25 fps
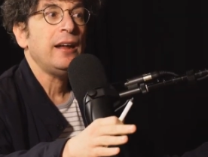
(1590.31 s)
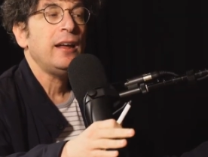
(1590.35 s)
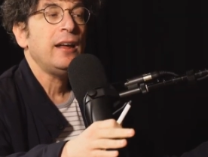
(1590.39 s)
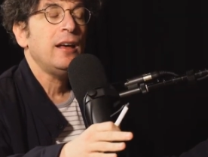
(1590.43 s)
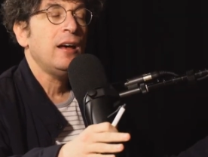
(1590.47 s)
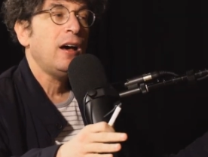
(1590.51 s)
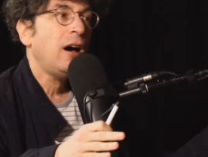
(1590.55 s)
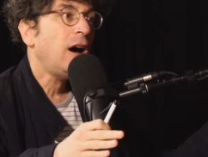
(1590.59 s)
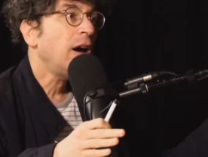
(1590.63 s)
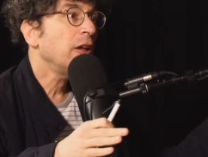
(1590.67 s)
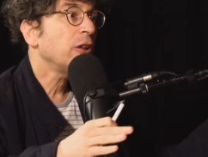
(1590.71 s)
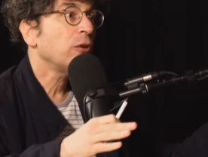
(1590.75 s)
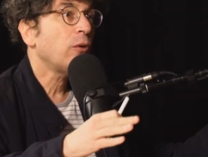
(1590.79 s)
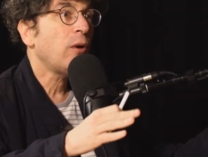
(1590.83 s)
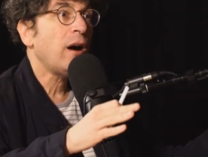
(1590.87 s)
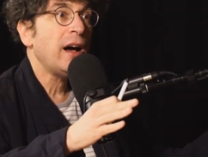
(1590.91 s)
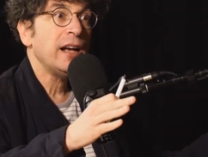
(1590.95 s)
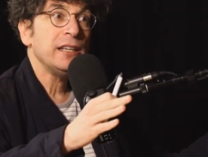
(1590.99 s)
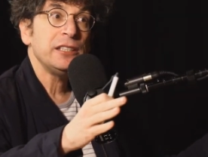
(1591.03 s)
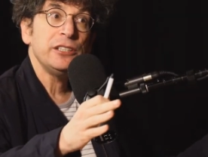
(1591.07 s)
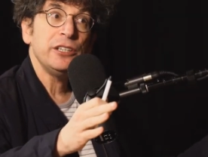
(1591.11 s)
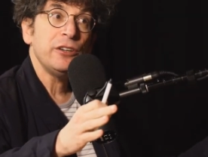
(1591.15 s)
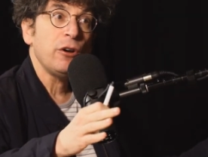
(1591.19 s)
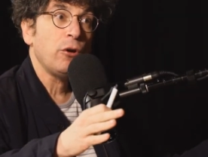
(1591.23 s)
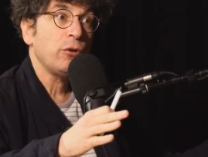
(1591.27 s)
Otherwise,
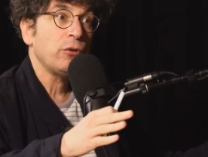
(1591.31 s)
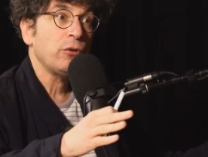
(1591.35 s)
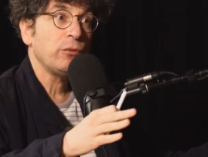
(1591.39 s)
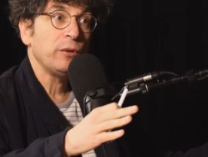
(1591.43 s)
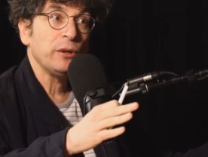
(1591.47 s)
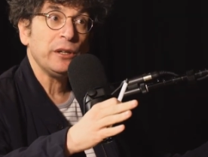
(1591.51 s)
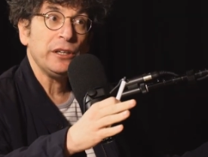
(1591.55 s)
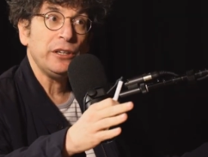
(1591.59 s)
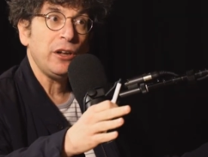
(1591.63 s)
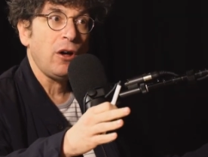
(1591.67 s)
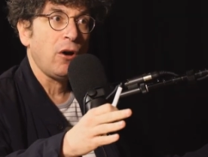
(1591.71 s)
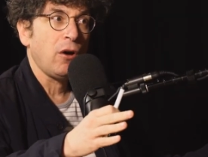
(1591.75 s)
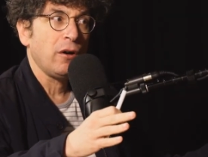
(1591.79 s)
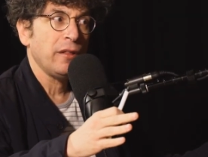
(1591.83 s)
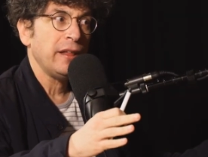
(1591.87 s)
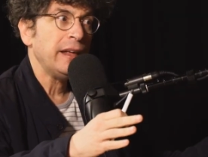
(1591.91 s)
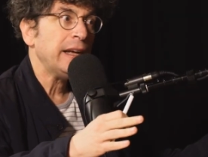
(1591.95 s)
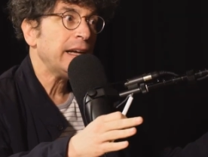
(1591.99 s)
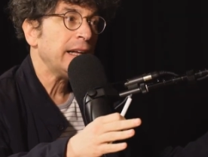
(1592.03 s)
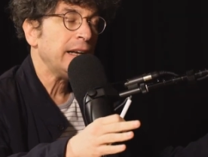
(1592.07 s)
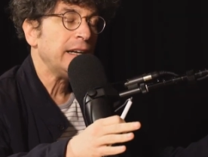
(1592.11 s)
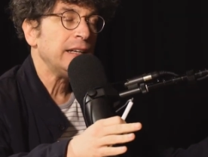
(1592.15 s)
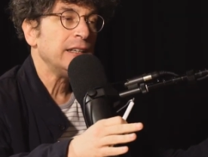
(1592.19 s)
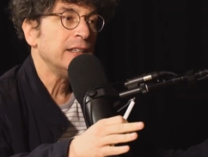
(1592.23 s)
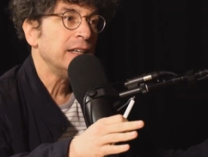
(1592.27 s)
you don't really know. Are they going
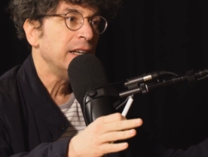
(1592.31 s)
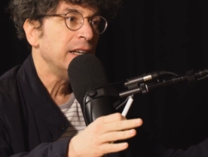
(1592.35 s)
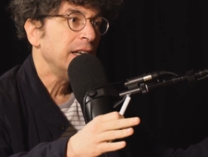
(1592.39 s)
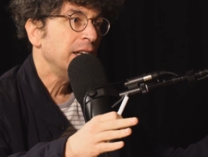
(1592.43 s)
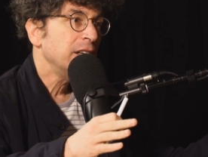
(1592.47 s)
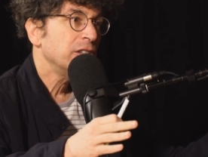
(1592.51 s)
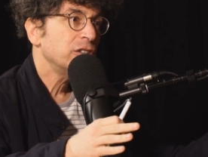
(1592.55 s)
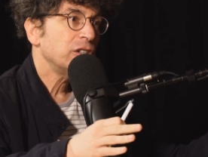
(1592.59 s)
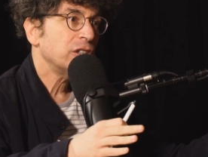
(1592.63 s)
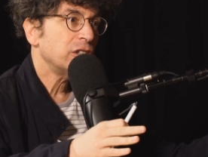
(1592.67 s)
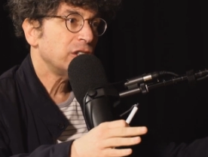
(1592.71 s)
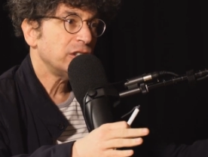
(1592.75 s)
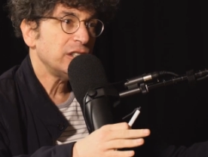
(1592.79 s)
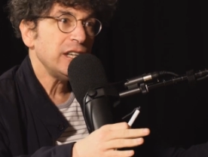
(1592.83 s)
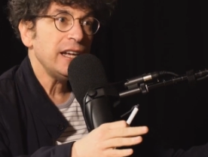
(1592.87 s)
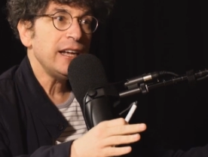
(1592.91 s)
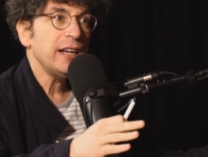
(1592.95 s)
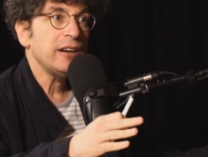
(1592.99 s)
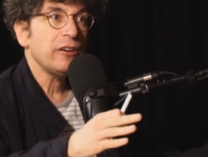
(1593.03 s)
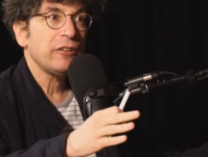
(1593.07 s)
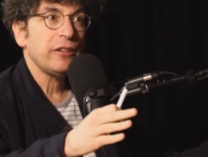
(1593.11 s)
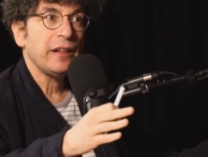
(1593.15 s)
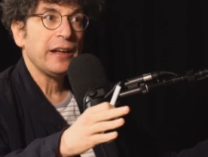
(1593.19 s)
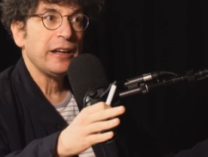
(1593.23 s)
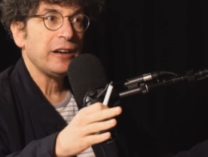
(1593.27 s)
to succeed? Are
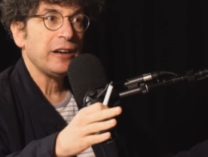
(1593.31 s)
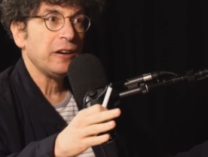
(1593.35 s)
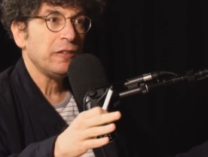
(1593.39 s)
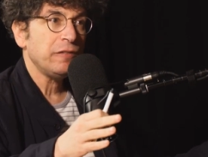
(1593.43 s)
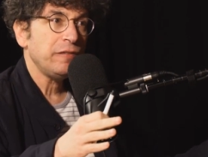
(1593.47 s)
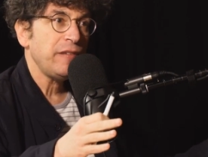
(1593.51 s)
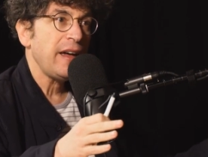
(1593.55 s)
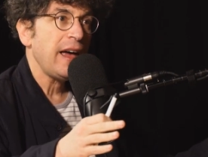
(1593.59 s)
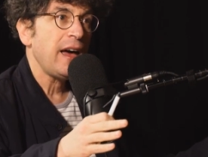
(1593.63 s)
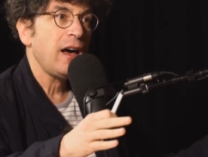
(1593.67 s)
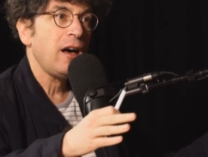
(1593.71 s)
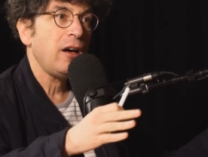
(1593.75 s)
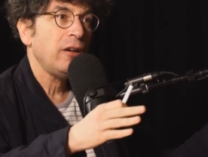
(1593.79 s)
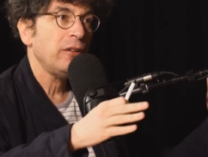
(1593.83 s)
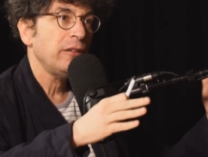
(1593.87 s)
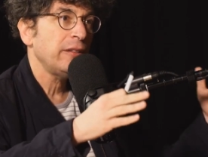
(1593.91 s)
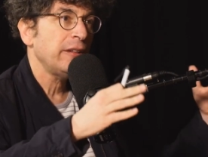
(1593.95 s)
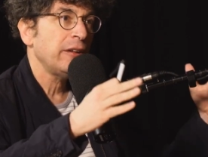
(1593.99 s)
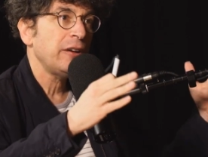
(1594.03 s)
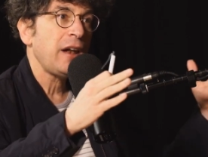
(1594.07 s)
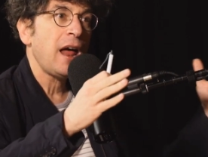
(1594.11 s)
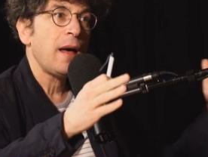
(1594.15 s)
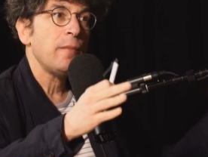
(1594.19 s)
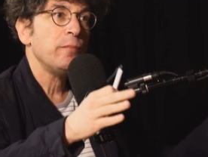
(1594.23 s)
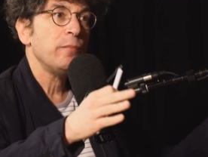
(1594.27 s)
they going to fail? They're
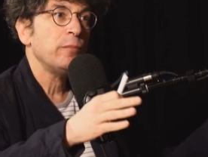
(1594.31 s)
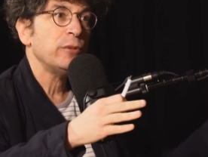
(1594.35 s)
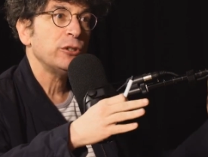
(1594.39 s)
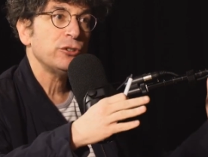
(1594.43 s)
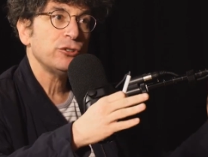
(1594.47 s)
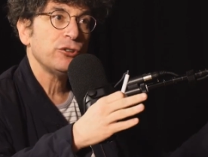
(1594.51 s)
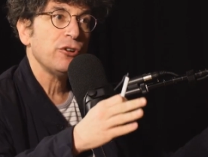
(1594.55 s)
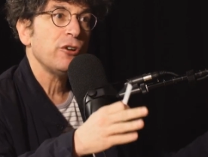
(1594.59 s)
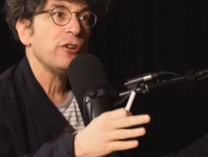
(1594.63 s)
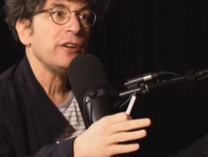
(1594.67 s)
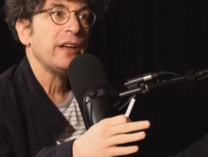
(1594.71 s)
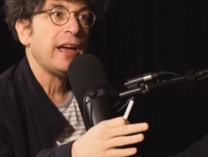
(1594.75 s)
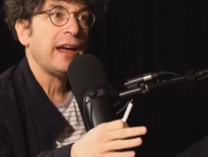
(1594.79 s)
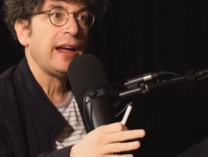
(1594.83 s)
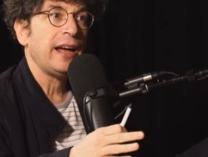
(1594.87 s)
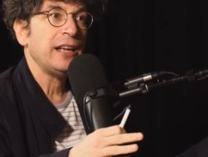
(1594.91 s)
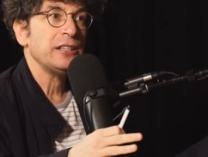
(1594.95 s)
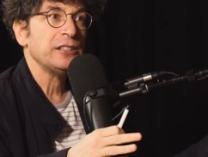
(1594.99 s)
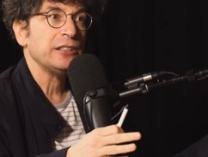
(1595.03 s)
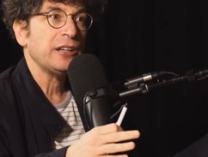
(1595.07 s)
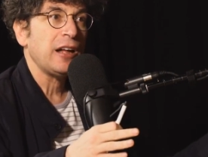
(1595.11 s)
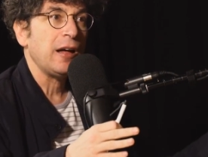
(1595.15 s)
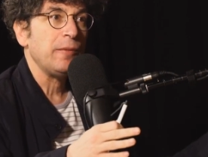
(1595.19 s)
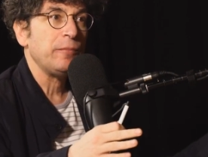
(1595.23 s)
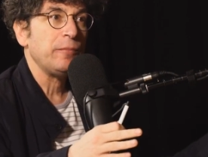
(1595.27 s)
not mature yet as a
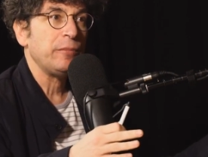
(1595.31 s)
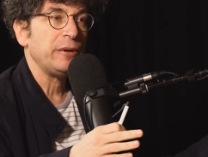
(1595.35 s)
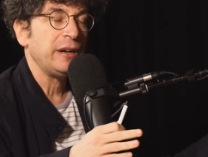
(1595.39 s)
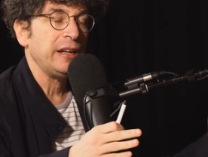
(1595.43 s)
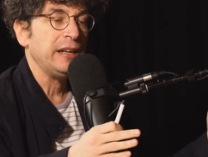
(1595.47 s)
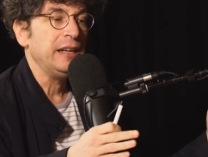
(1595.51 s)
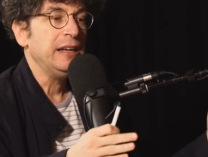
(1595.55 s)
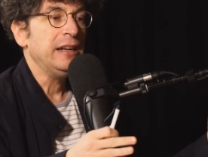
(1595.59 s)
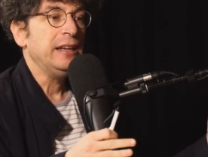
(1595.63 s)
company.